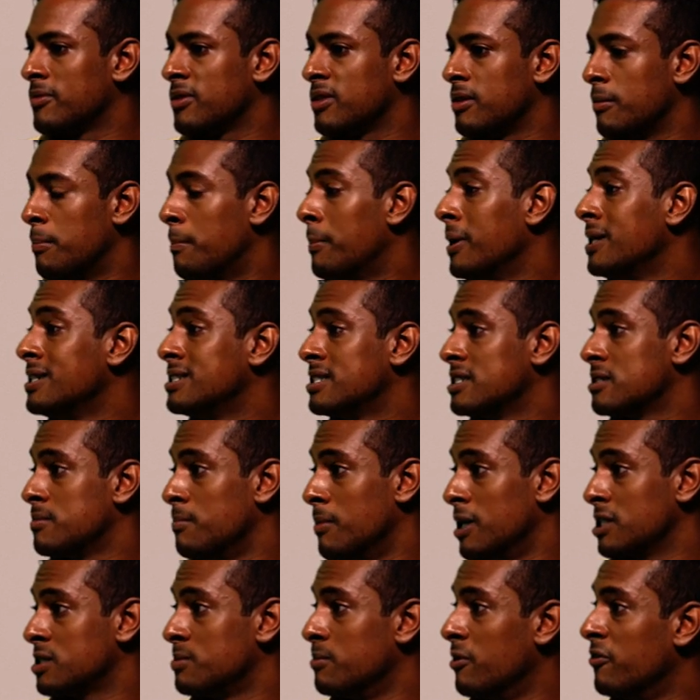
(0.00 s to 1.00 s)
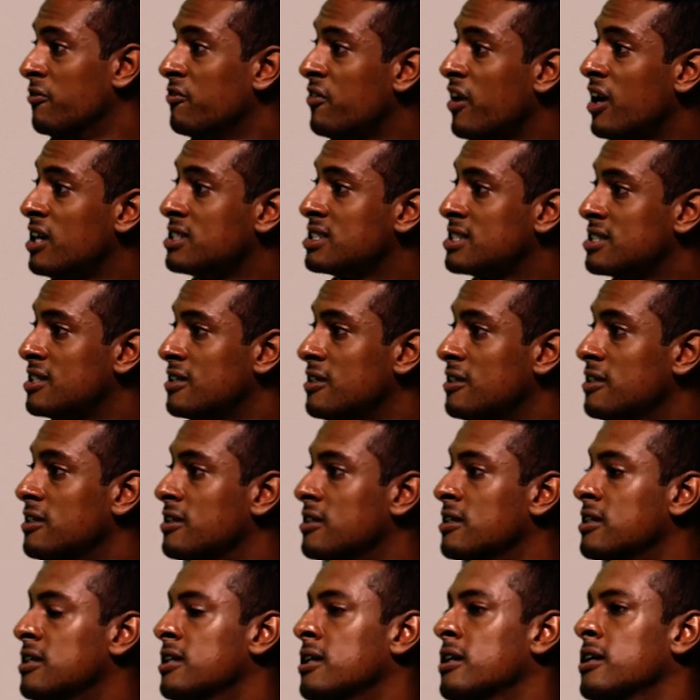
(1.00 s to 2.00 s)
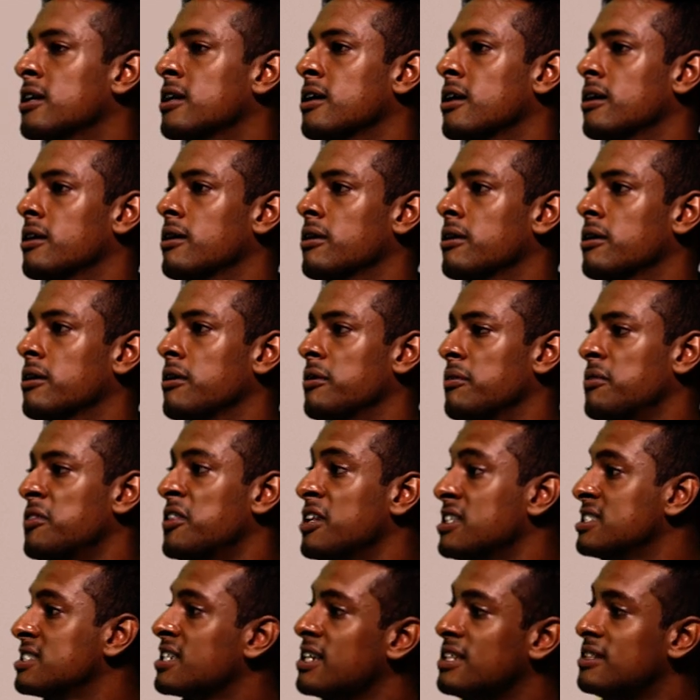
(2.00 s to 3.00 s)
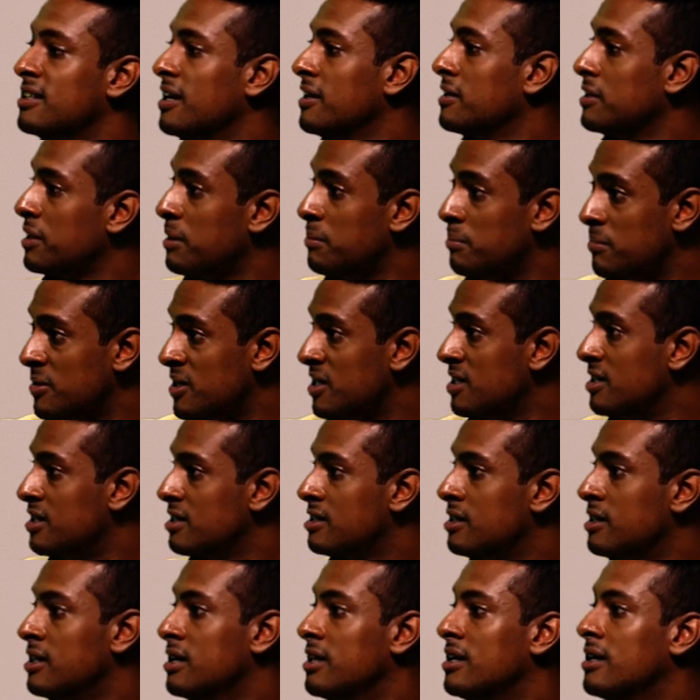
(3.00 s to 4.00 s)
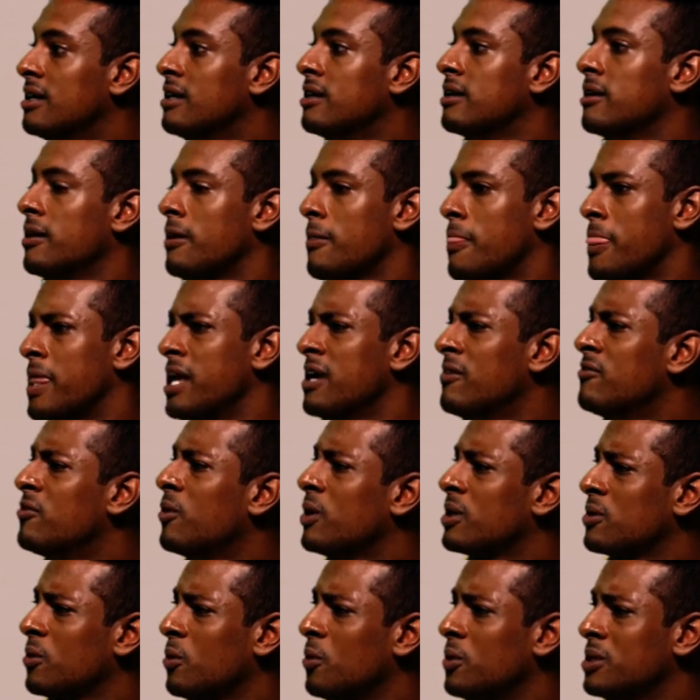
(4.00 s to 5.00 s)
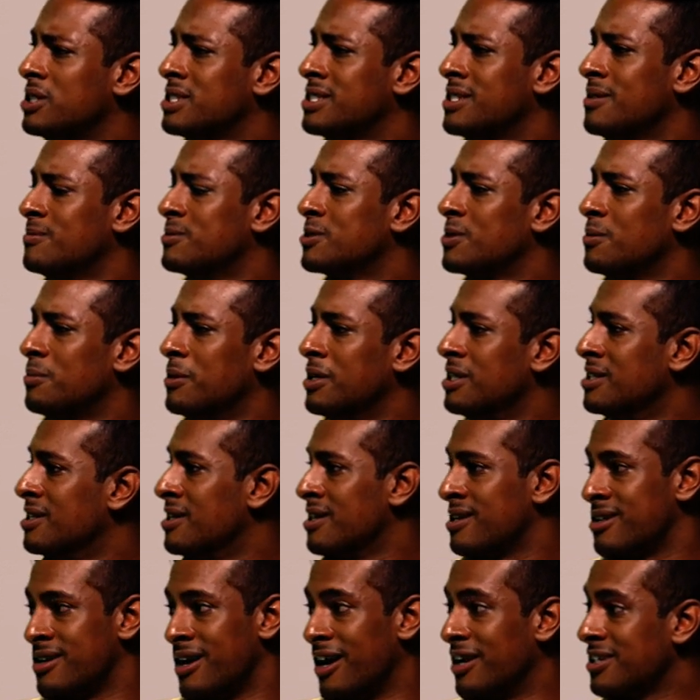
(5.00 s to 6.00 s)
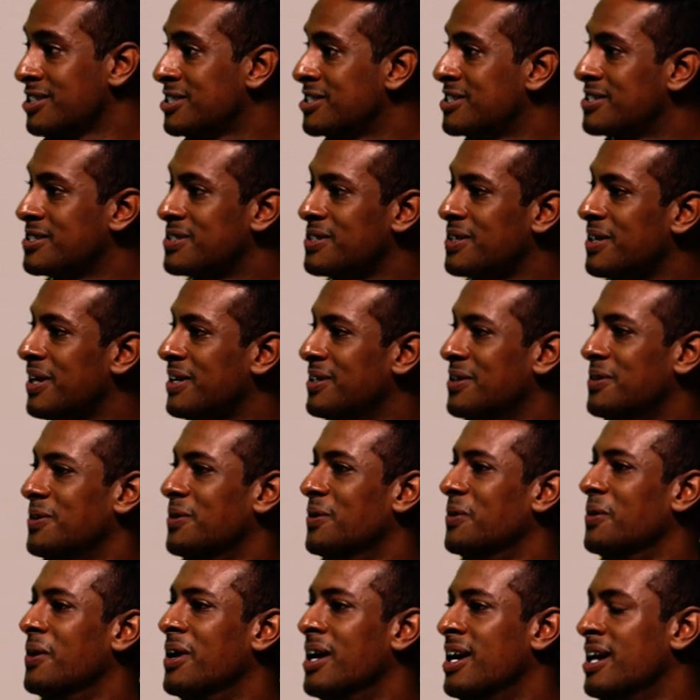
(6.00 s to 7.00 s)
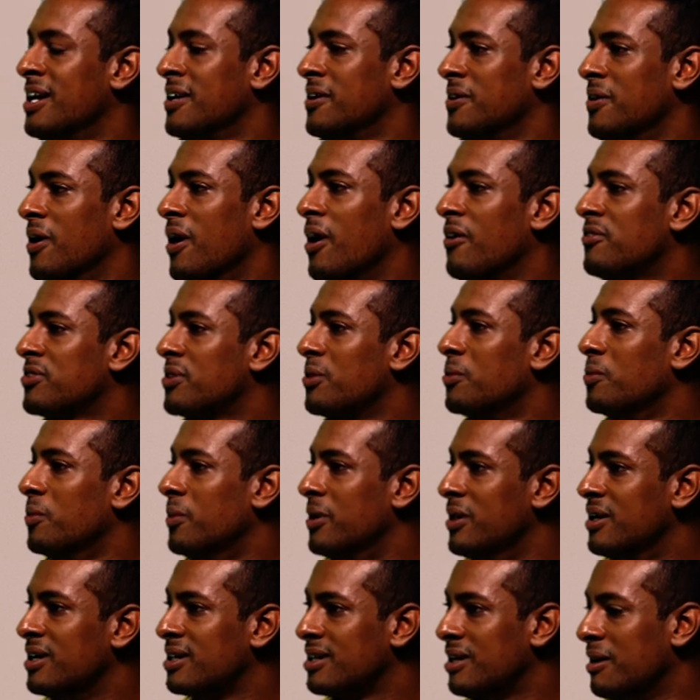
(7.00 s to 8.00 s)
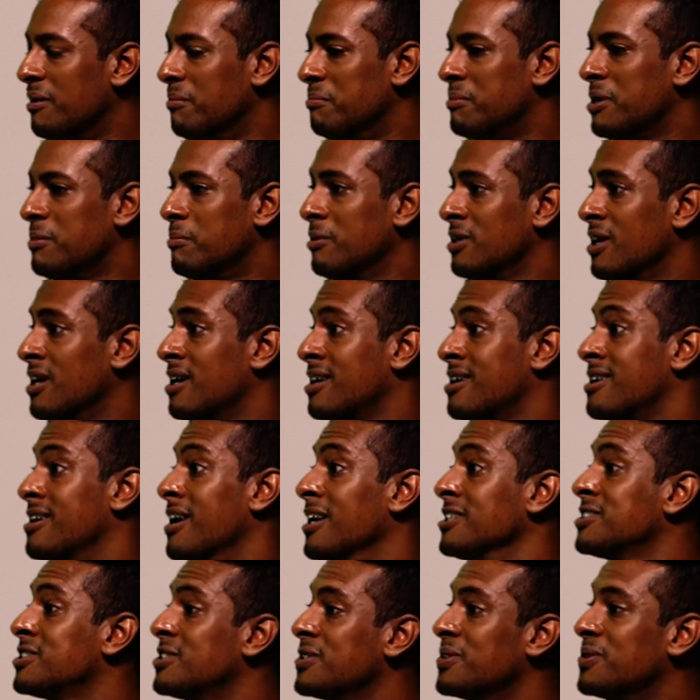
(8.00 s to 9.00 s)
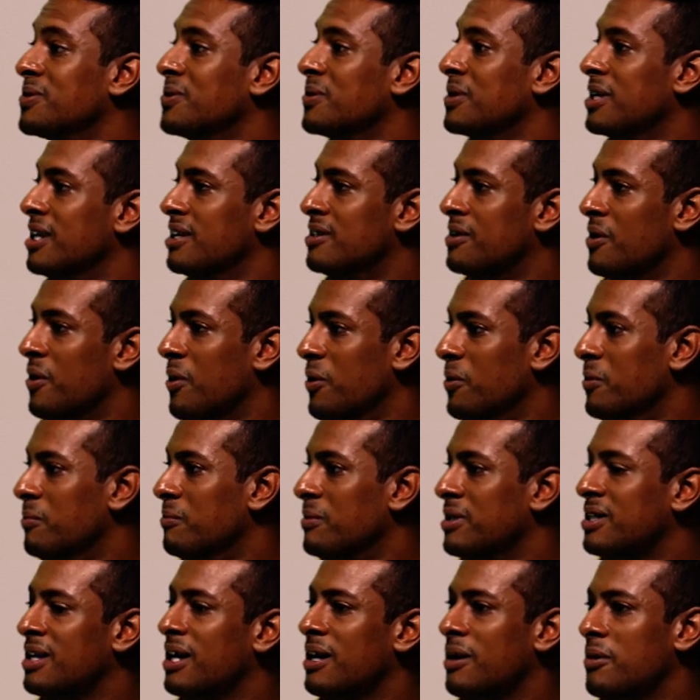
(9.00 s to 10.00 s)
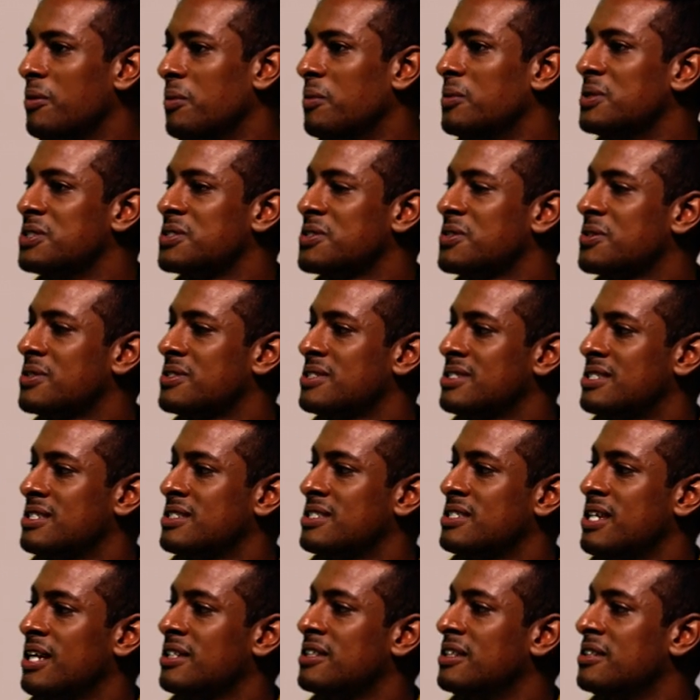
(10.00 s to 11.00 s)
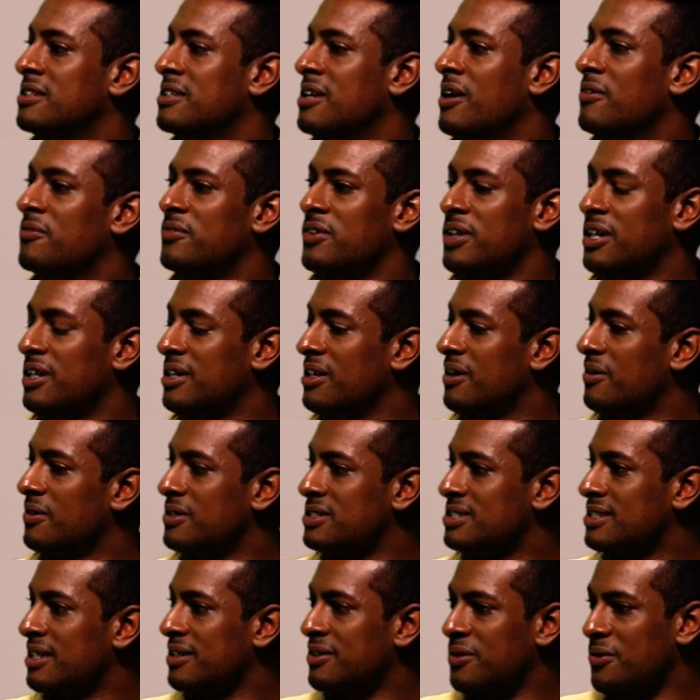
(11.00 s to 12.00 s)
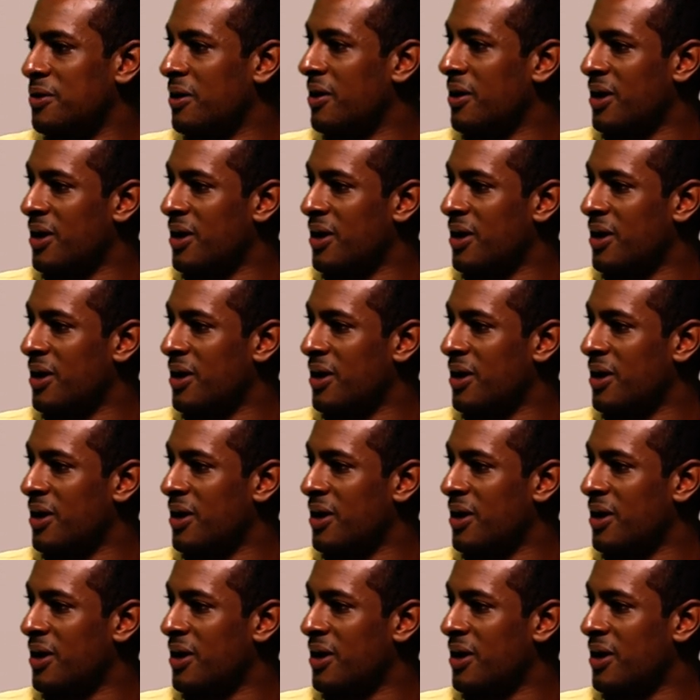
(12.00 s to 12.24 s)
The pace is much more faster, things get done immediately. Everyone always seems to be in a rush. I don't know. After work, people are rushing to get home, and I always sat in traffic, and I was like, your